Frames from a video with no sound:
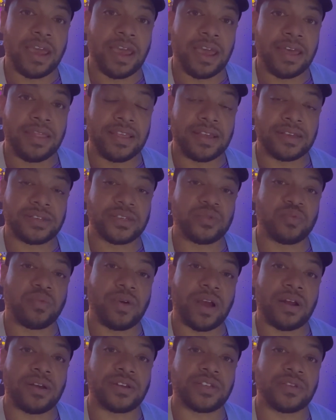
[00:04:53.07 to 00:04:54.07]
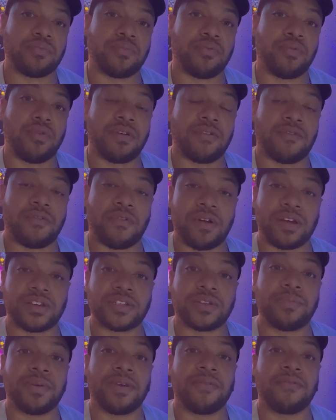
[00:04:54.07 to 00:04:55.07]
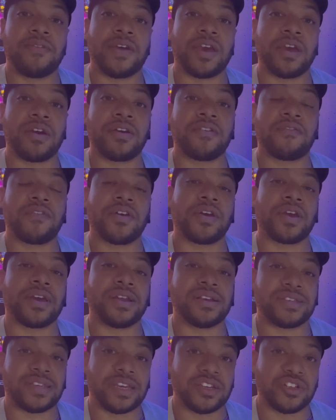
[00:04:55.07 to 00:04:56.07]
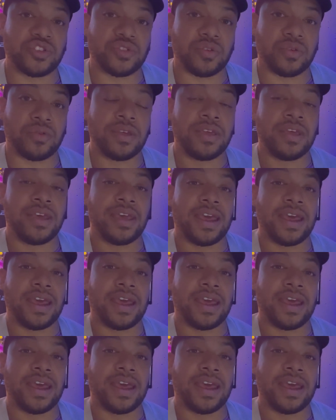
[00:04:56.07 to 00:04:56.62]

And this is where it's important for us to be very, very intentional.